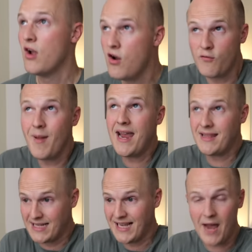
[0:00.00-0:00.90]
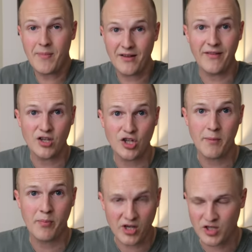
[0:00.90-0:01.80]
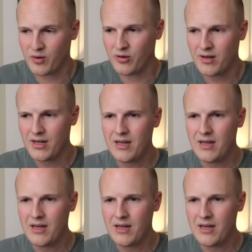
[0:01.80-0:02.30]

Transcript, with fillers: who've made this epic adventure possible.